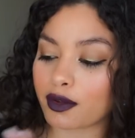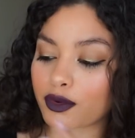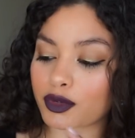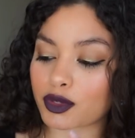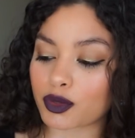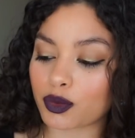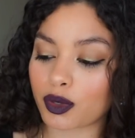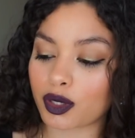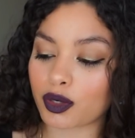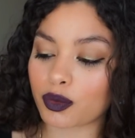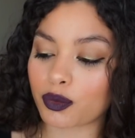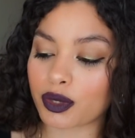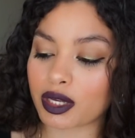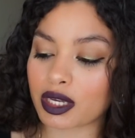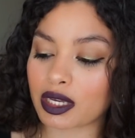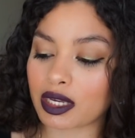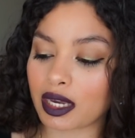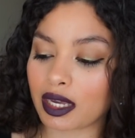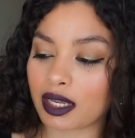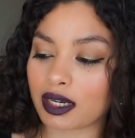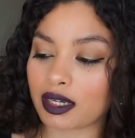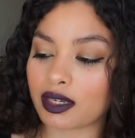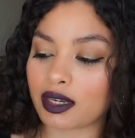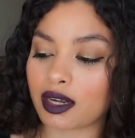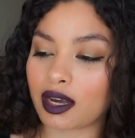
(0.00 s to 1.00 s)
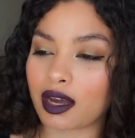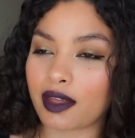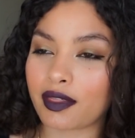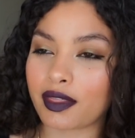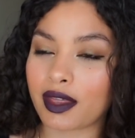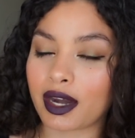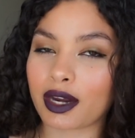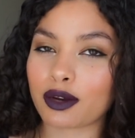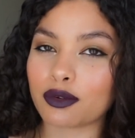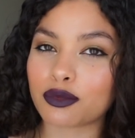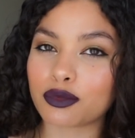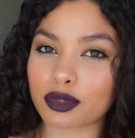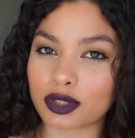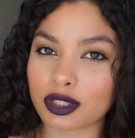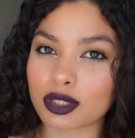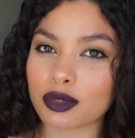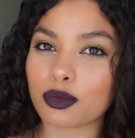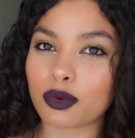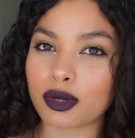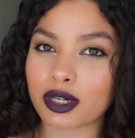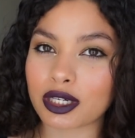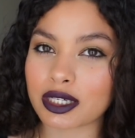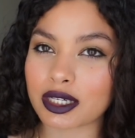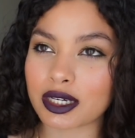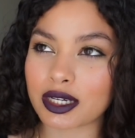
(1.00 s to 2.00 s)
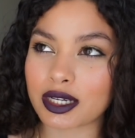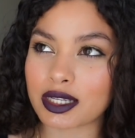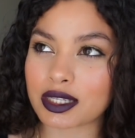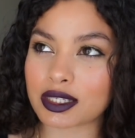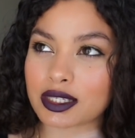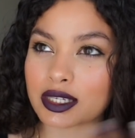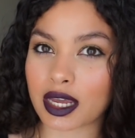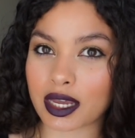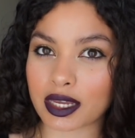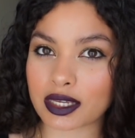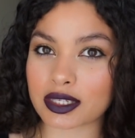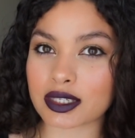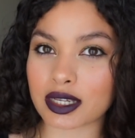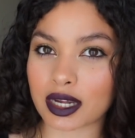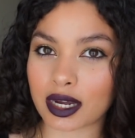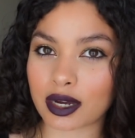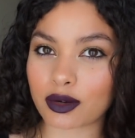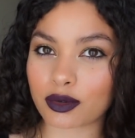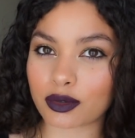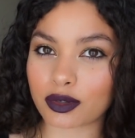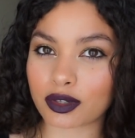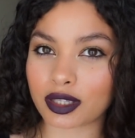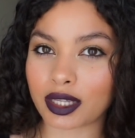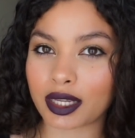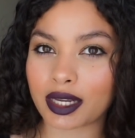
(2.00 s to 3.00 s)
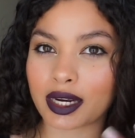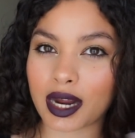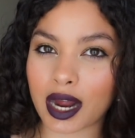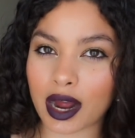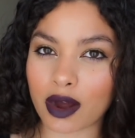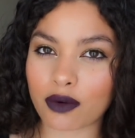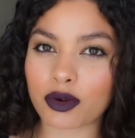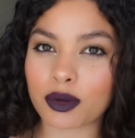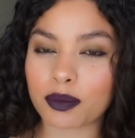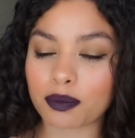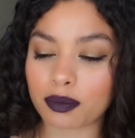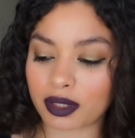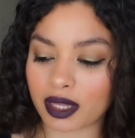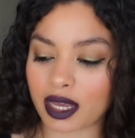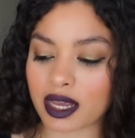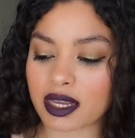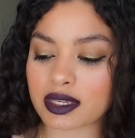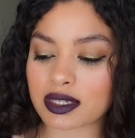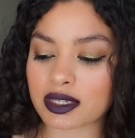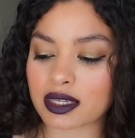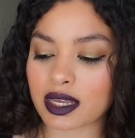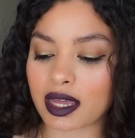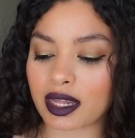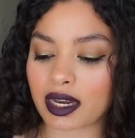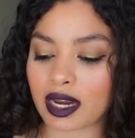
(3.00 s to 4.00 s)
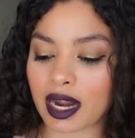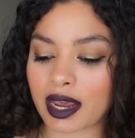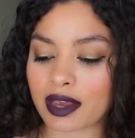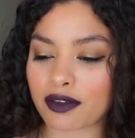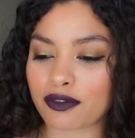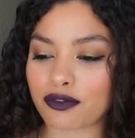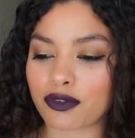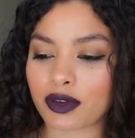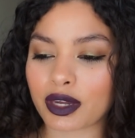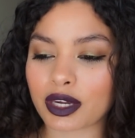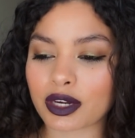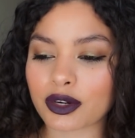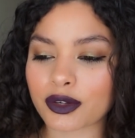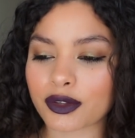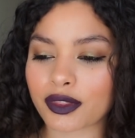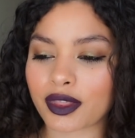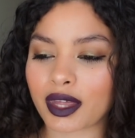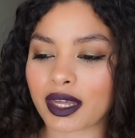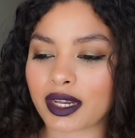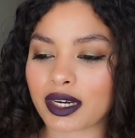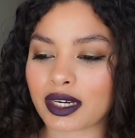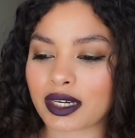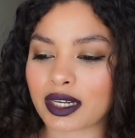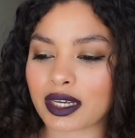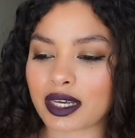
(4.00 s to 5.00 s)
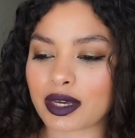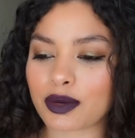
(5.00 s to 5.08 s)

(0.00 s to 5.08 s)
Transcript: There was one weekend that I really wanted to test out like how it plays and I figured that